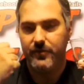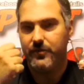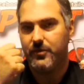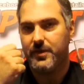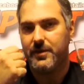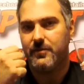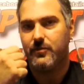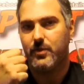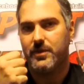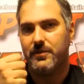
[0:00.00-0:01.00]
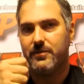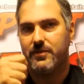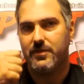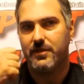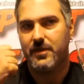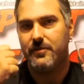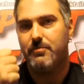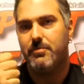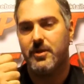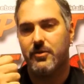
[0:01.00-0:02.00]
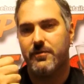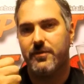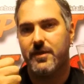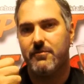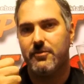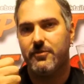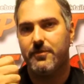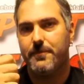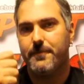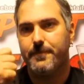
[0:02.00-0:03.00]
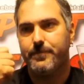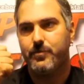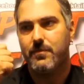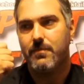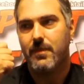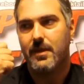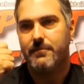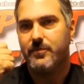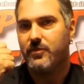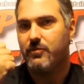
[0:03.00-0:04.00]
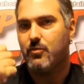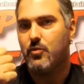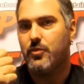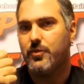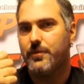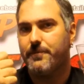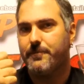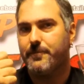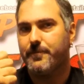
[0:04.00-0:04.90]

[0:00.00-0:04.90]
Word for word: still get that sweetness, the nice buttery flavors, smoother.